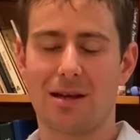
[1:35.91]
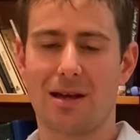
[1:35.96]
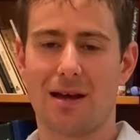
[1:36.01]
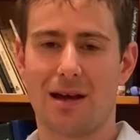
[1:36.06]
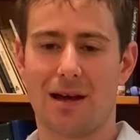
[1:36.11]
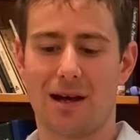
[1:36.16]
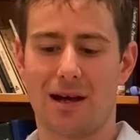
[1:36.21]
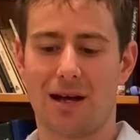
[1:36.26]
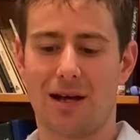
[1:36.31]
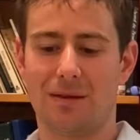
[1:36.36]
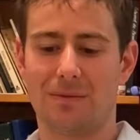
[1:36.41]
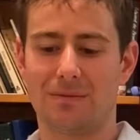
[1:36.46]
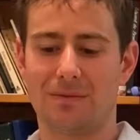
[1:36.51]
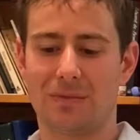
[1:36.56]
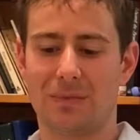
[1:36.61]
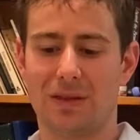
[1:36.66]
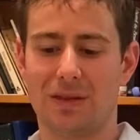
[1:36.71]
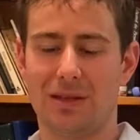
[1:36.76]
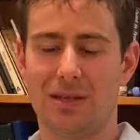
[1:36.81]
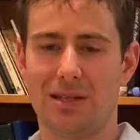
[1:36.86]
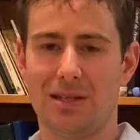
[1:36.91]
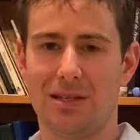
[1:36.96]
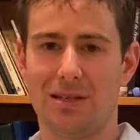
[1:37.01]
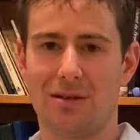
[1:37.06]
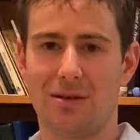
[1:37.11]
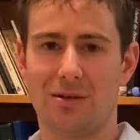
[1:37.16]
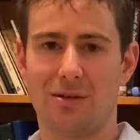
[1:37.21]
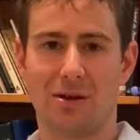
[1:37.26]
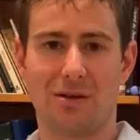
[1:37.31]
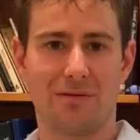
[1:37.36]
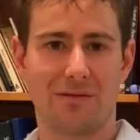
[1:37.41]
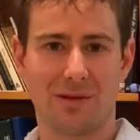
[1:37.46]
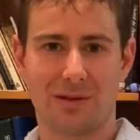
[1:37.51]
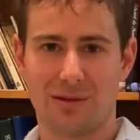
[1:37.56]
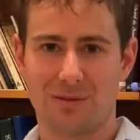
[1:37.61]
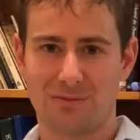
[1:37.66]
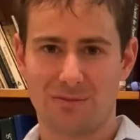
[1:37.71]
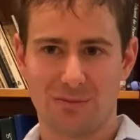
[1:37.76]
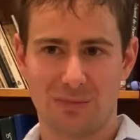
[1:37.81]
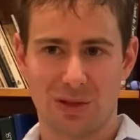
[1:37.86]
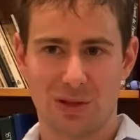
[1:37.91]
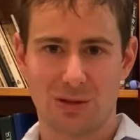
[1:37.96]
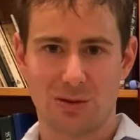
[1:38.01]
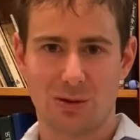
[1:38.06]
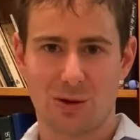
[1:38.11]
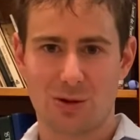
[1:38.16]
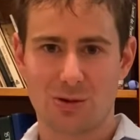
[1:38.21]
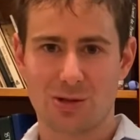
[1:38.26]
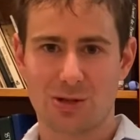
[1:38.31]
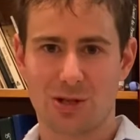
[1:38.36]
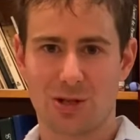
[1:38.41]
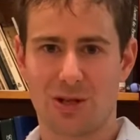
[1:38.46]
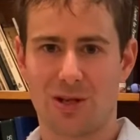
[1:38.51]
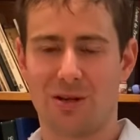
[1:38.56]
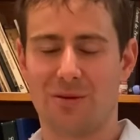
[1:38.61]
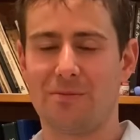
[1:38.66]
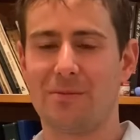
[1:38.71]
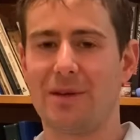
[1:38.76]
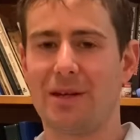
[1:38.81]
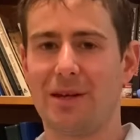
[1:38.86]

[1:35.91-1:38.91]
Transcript: Over the long term,